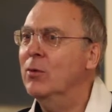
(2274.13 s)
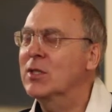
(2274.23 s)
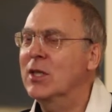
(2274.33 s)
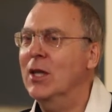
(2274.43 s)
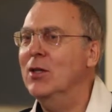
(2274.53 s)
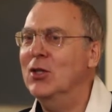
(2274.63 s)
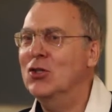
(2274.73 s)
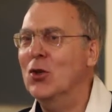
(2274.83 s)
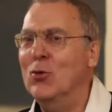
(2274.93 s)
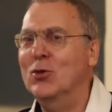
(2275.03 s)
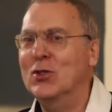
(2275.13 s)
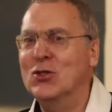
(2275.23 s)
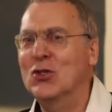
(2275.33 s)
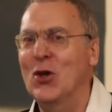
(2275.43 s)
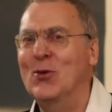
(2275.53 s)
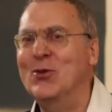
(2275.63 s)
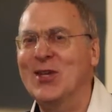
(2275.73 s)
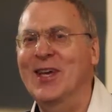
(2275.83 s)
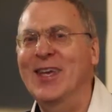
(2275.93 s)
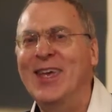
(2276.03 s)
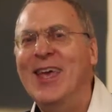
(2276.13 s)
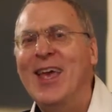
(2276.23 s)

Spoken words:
We were standing shoulder to shoulder,